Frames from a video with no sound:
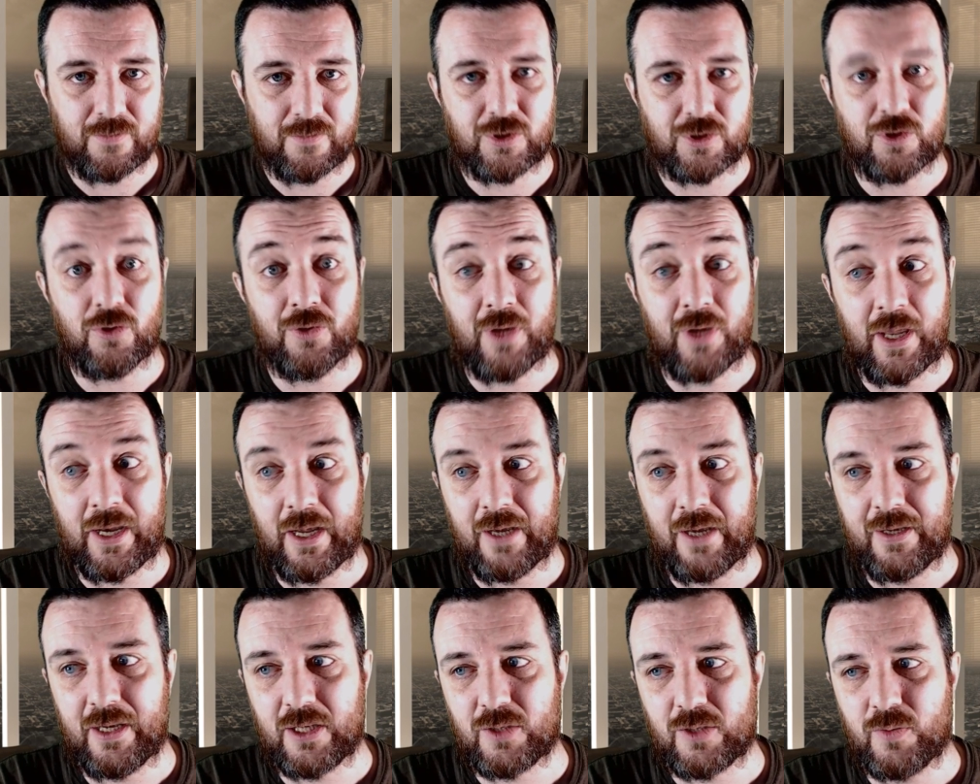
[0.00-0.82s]
Sort that
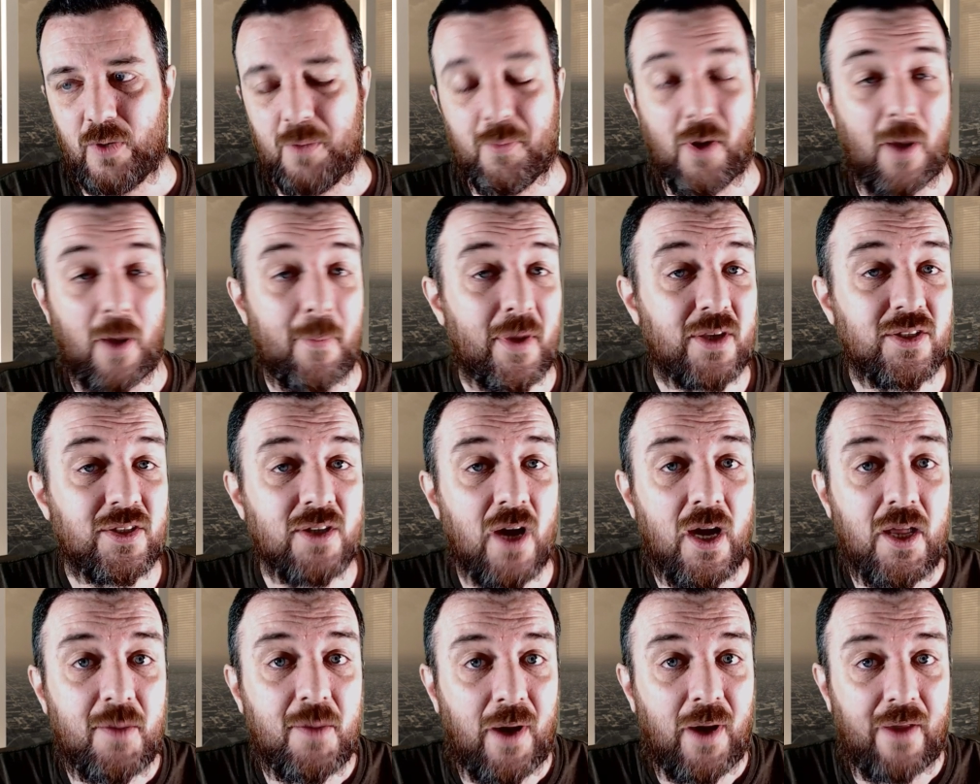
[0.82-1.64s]
out now next week. But I'm
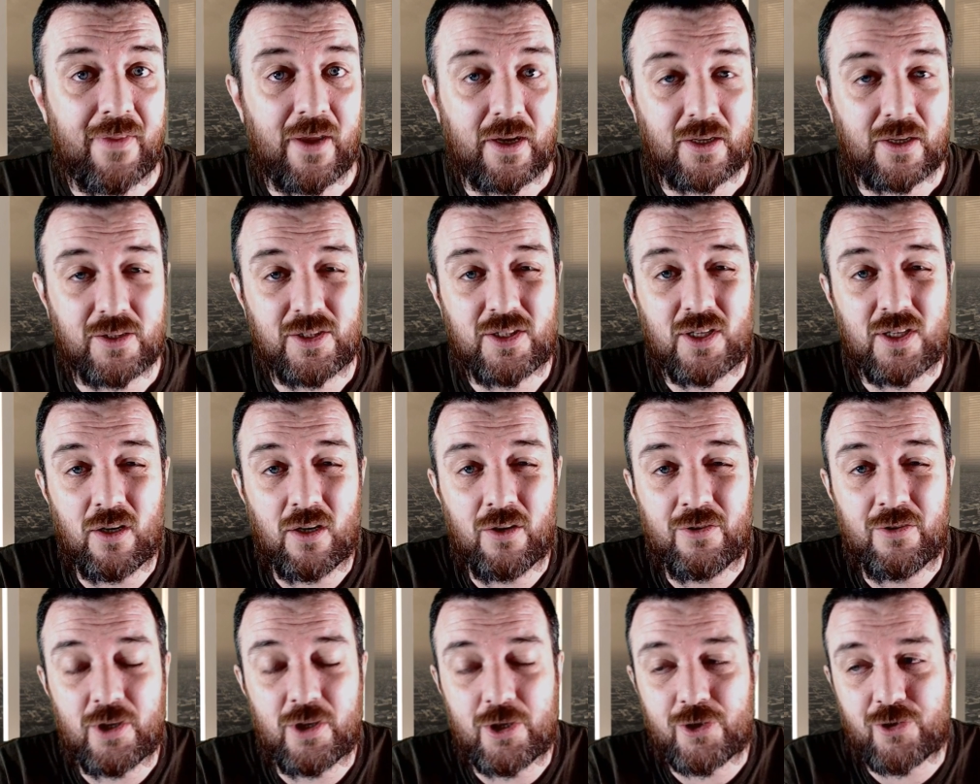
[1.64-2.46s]
excited about that because it's a
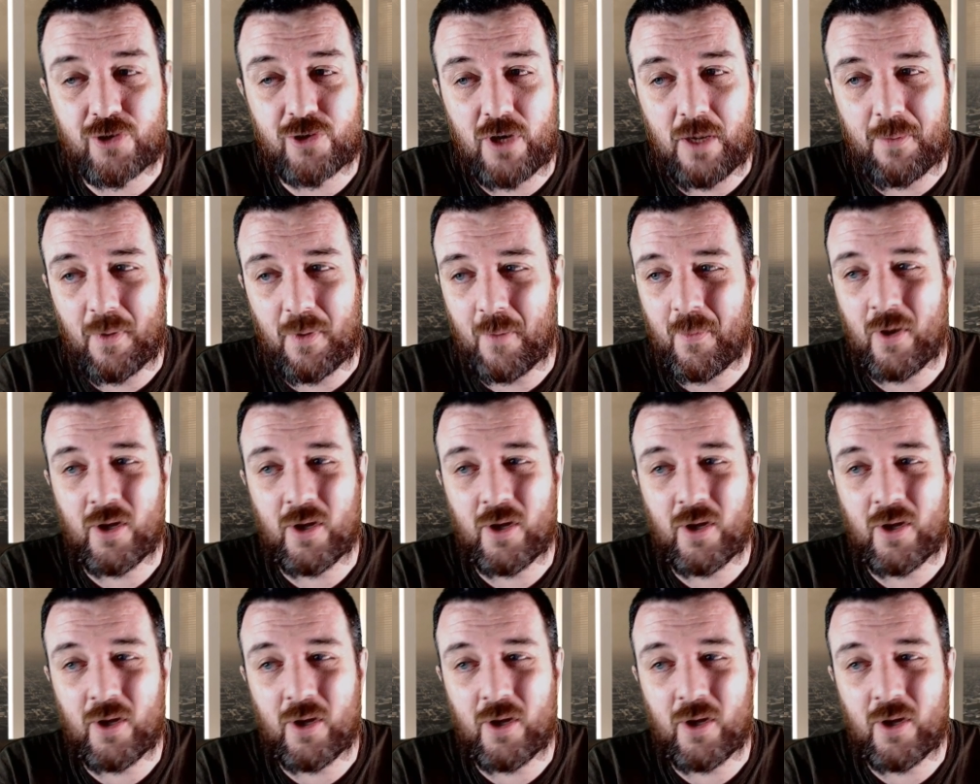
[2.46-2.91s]
London trip. I'm